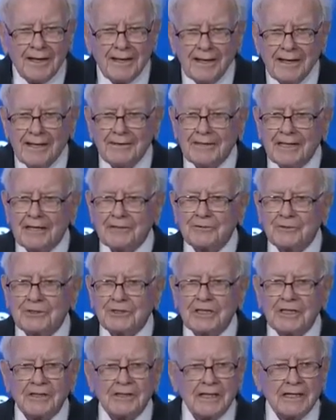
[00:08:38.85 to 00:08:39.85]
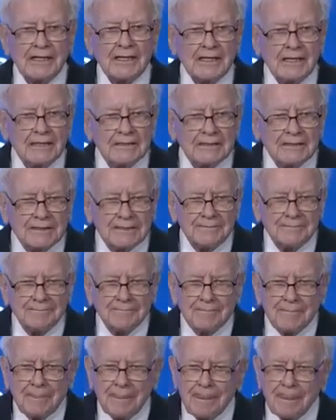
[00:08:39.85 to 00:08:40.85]
And the interesting thing is,
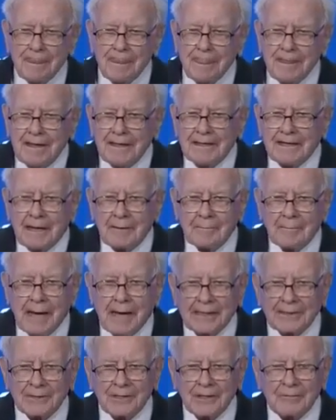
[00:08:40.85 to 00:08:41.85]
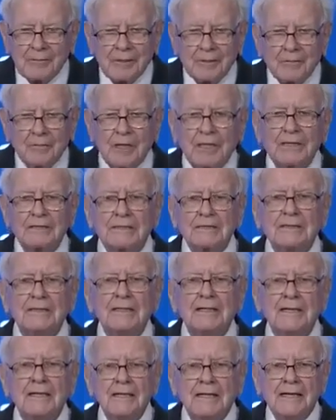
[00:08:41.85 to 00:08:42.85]
he got back to the Midwest,
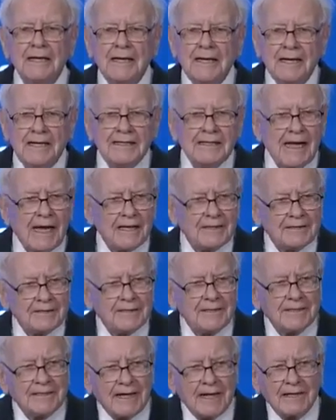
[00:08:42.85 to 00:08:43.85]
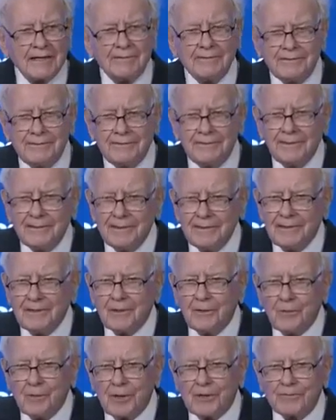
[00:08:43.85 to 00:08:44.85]
and he actually kind of
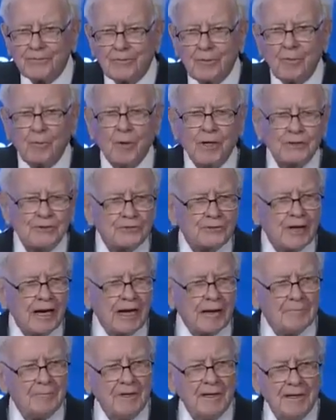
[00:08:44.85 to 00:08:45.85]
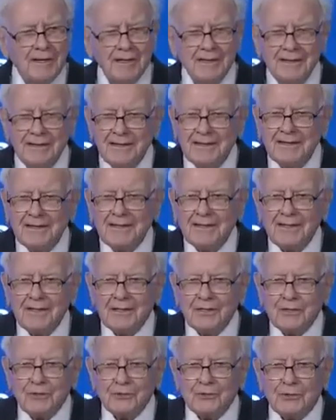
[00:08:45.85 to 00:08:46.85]
went from one job
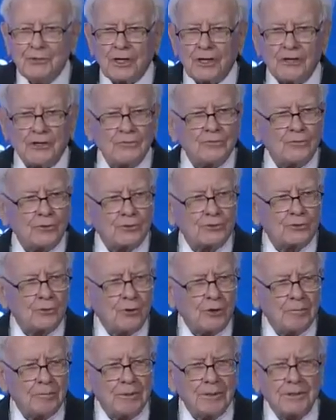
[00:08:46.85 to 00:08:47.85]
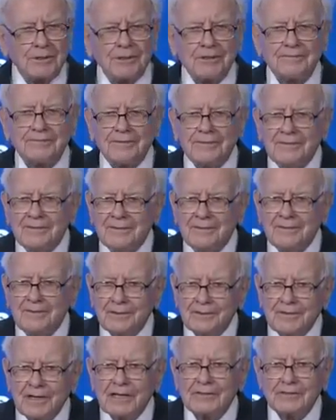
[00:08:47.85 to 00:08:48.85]
to another for a short period of,
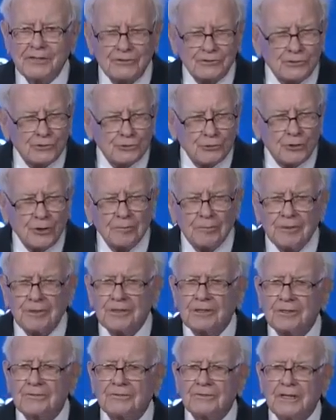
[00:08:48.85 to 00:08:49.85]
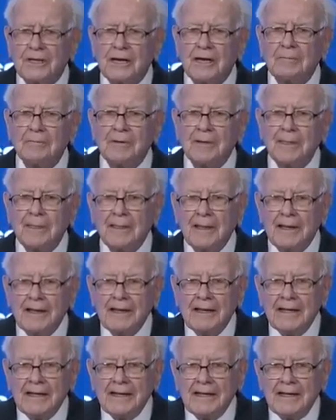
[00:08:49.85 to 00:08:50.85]
or not such a short period of time.
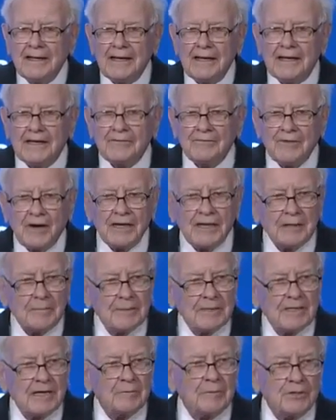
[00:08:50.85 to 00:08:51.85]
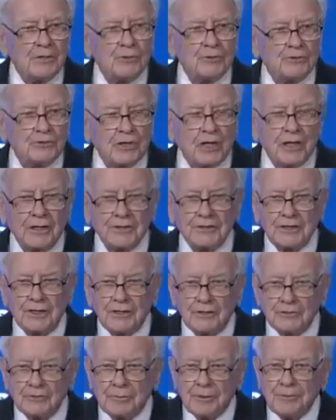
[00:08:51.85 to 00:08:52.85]
And he finally became a used car
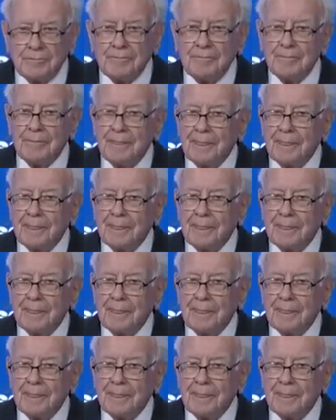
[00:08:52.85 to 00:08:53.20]
salesman